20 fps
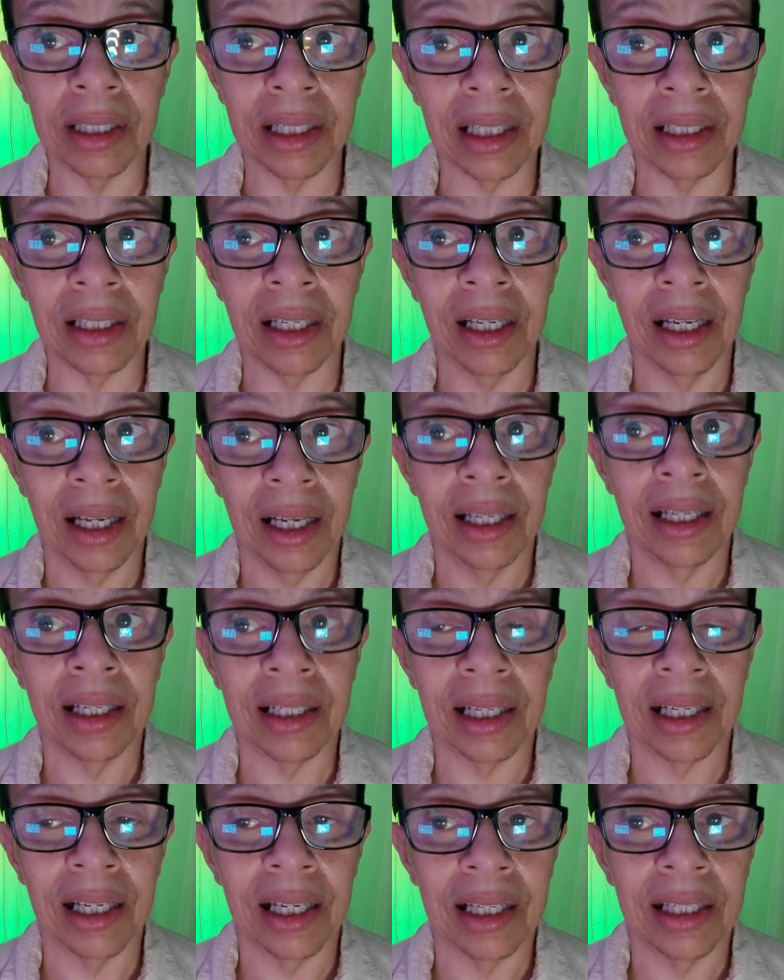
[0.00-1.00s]
They got
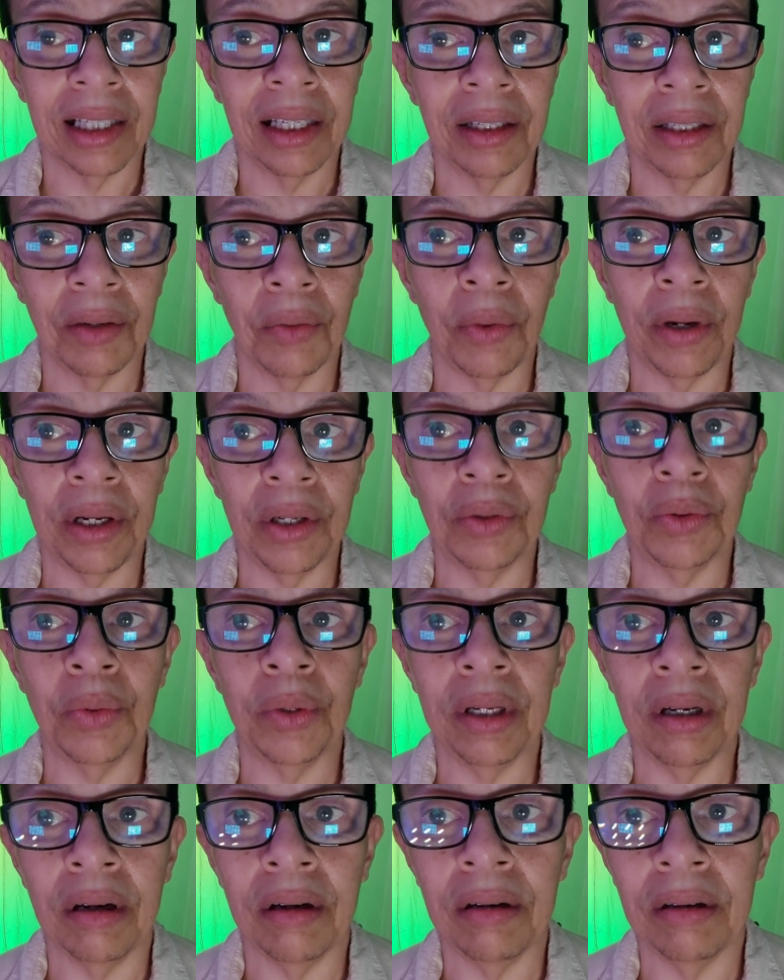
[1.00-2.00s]
the ways
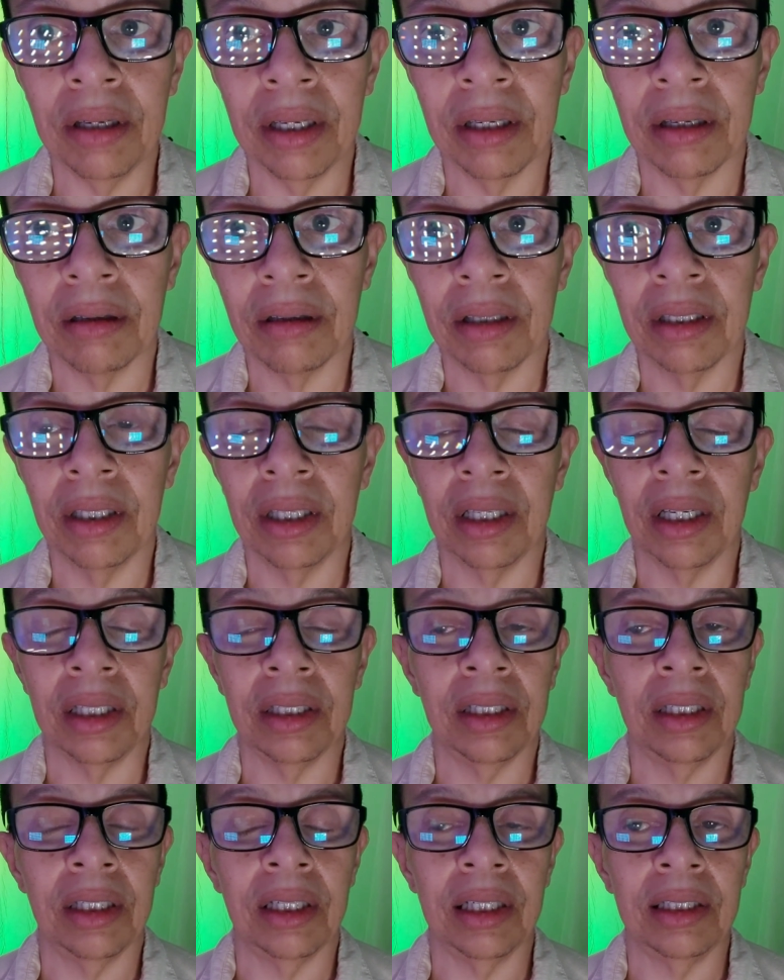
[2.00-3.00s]
we are here. They
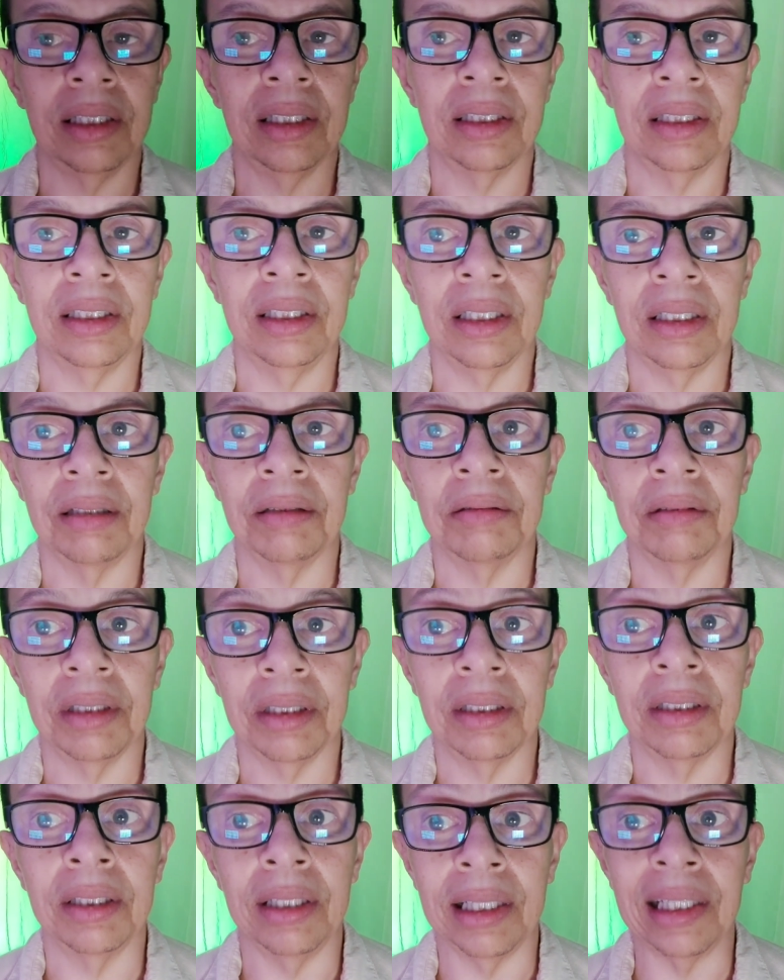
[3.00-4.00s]
got
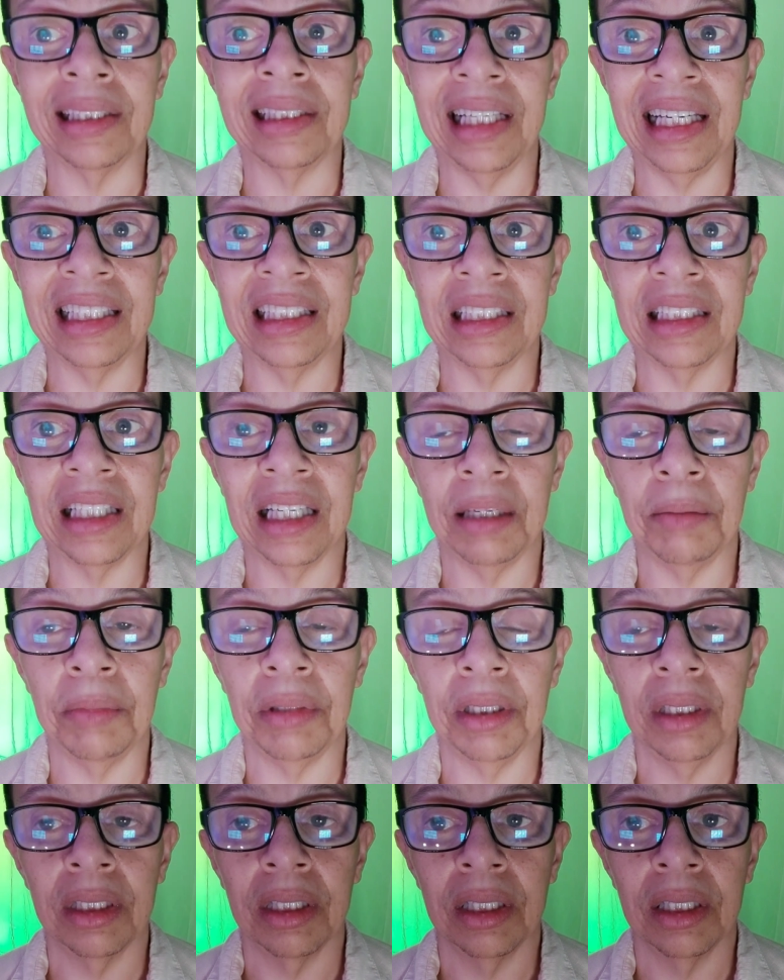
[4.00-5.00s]
the
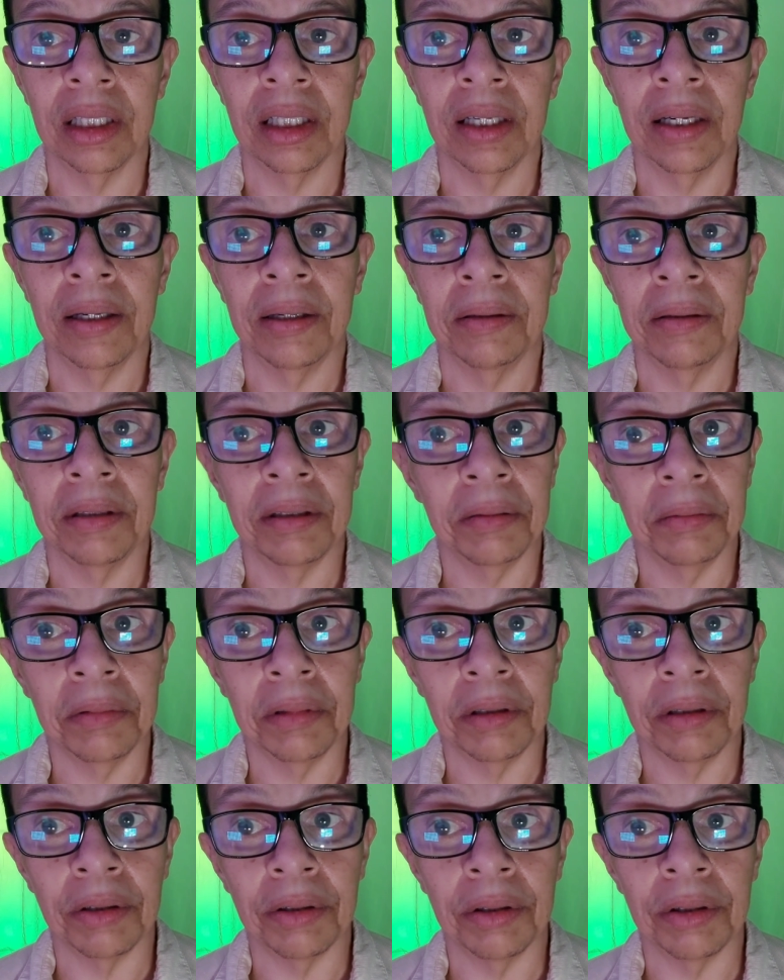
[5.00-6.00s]
entertainment.
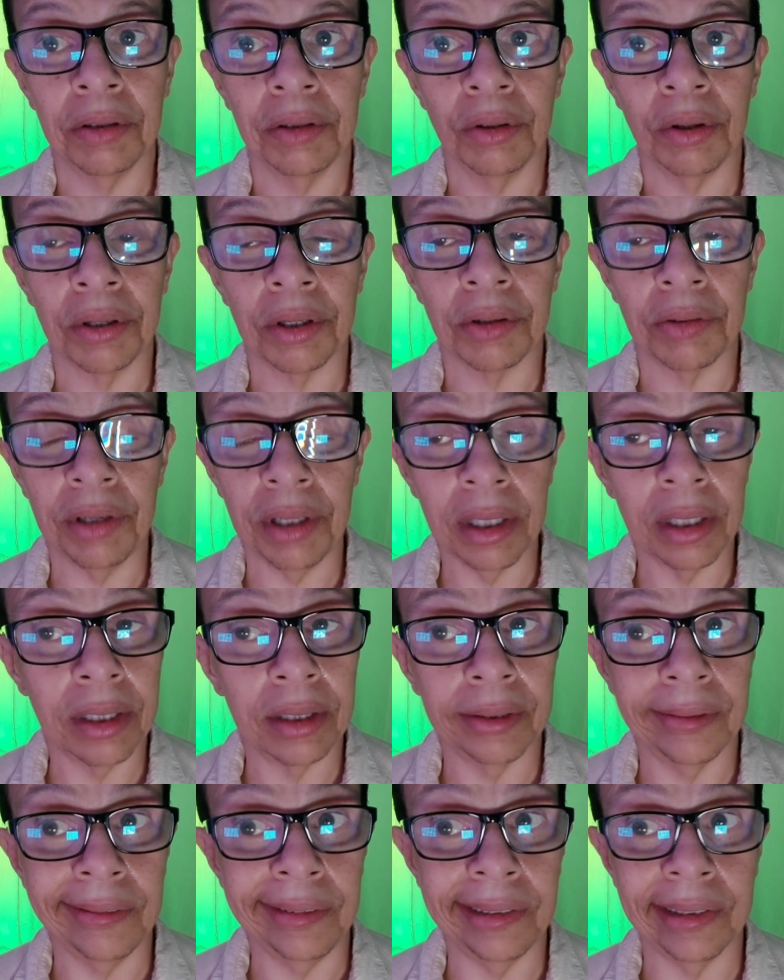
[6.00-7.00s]
North
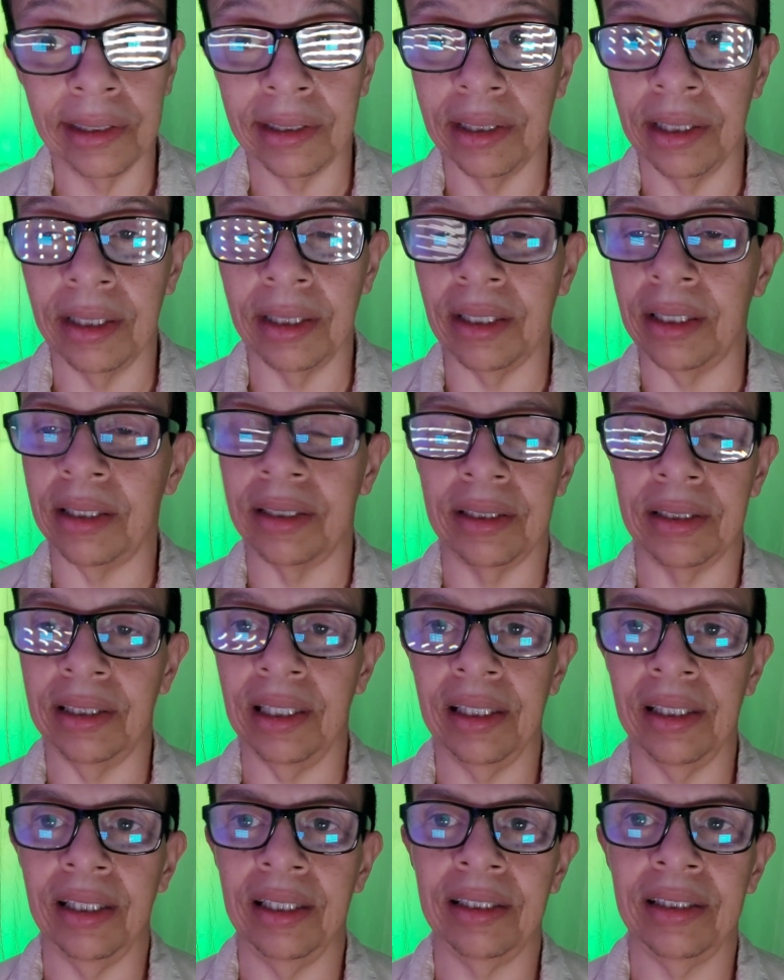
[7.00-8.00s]
Korea. No, it's
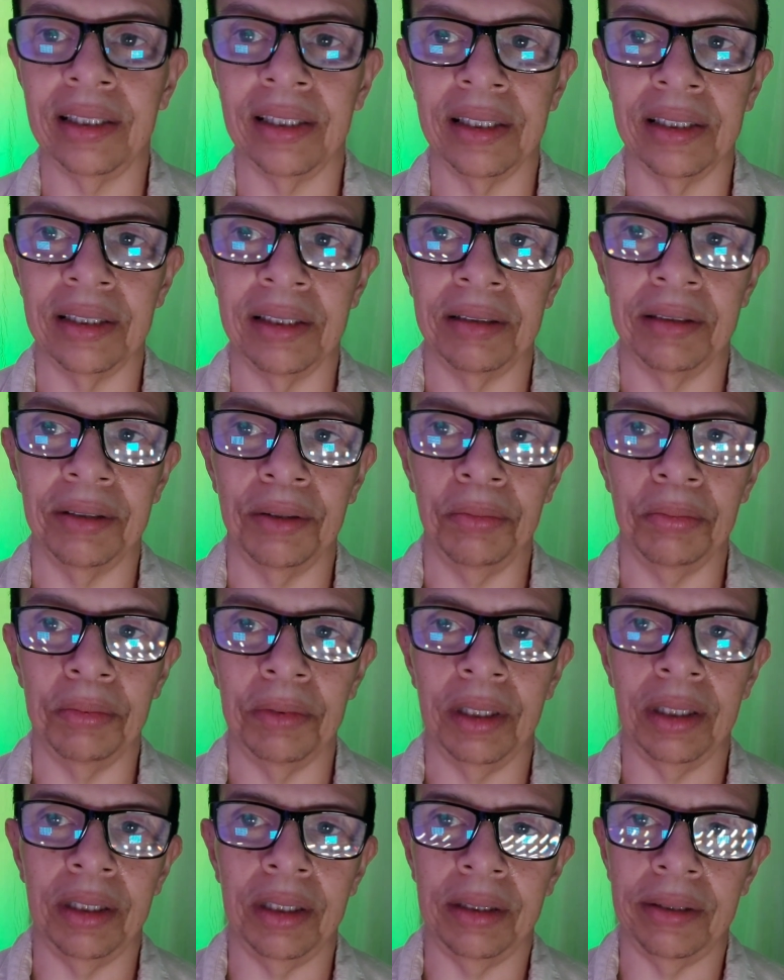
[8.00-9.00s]
not like that.
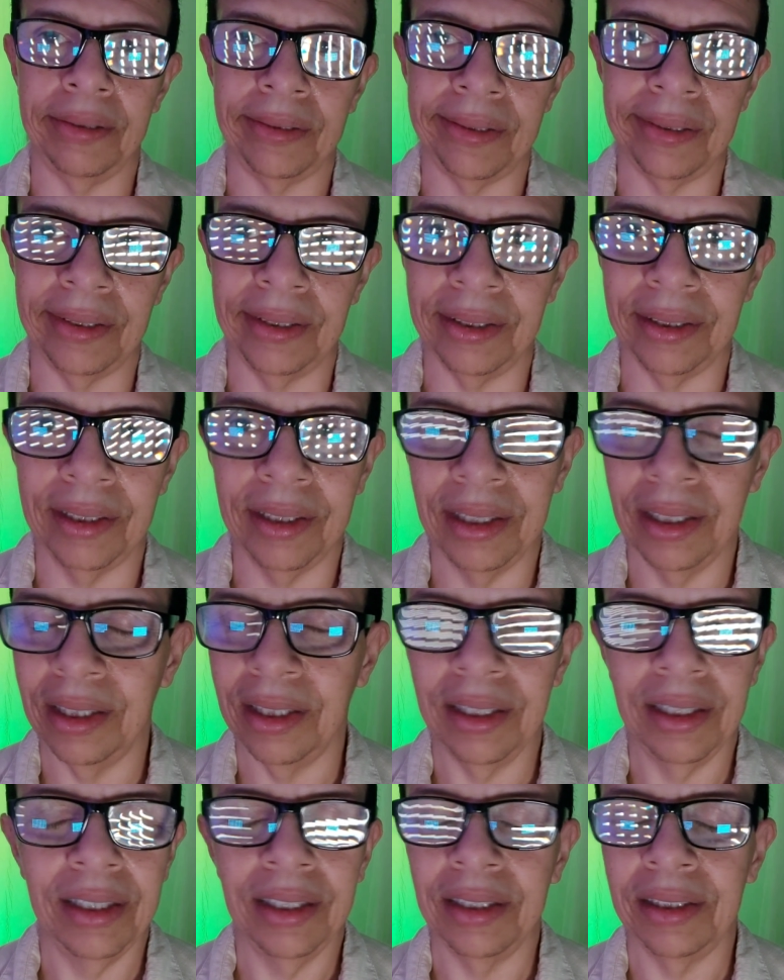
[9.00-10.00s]
Nope.
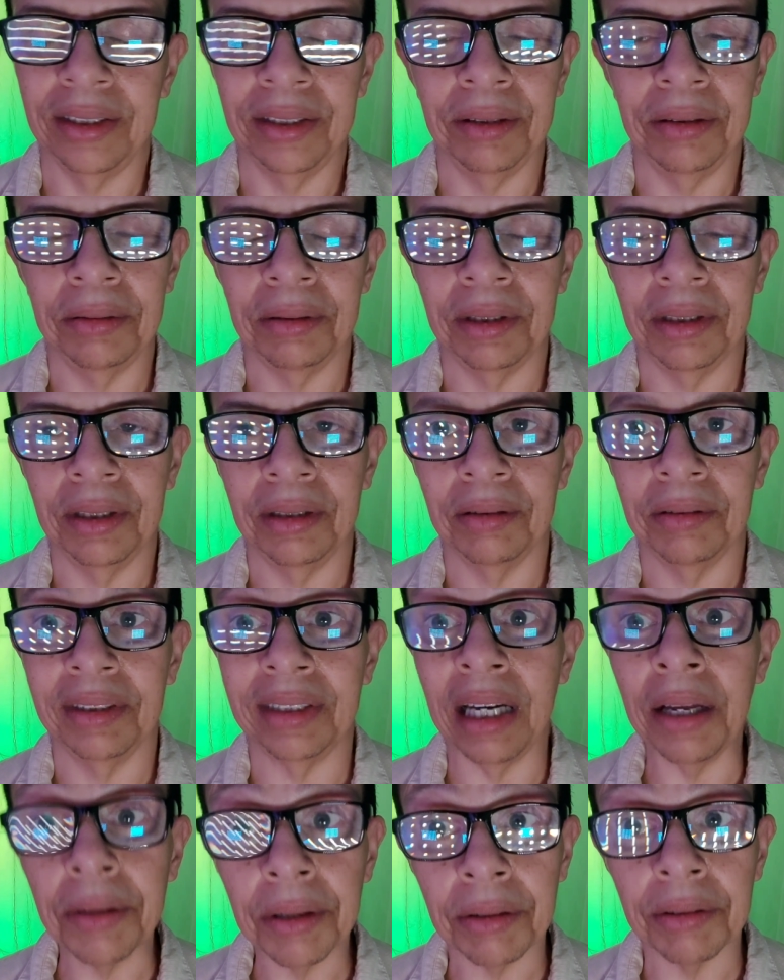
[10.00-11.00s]
No.
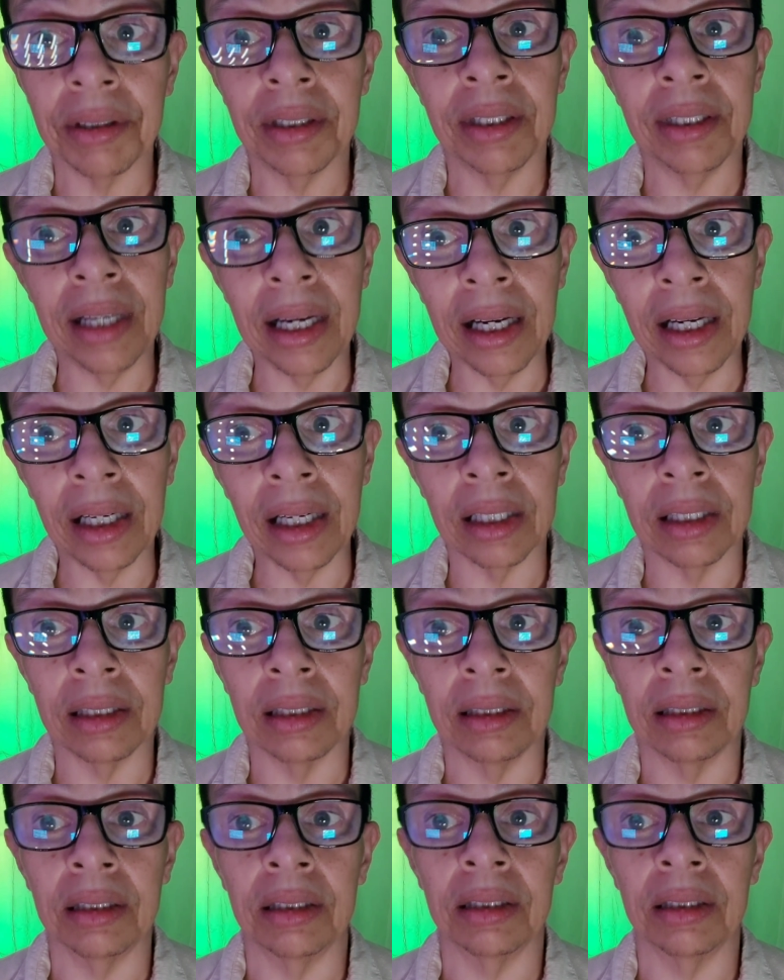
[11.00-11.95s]
South Korea, yeah.